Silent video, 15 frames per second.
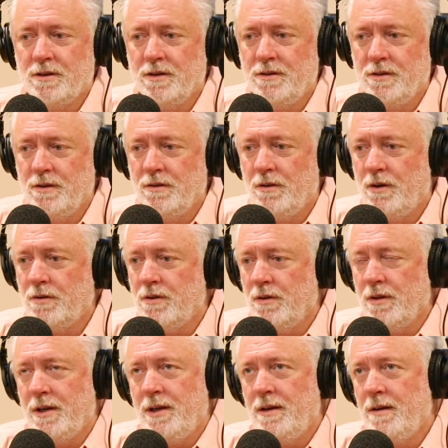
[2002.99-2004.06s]
can do
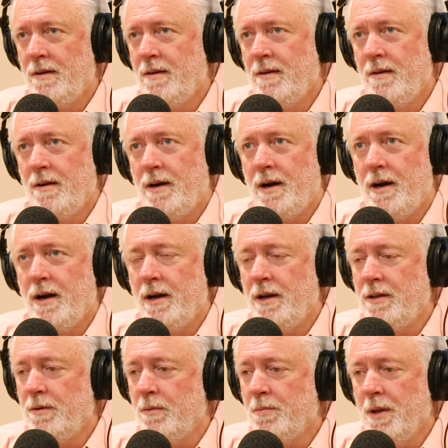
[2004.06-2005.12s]
locally
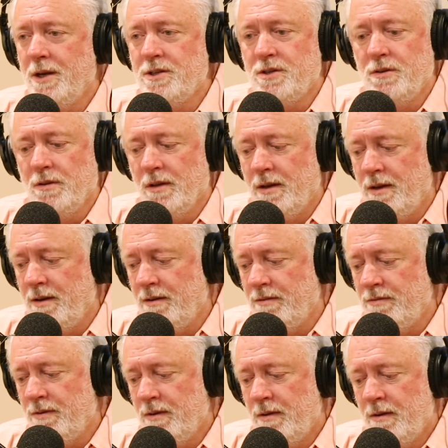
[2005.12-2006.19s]
in the place you
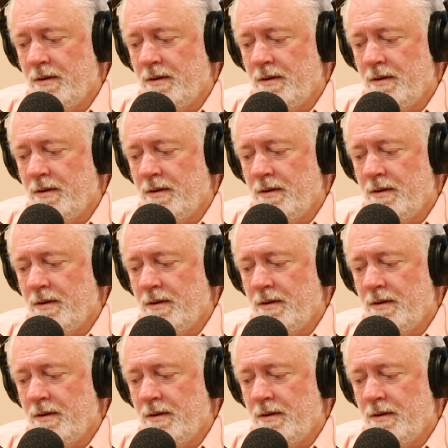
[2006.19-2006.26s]
live.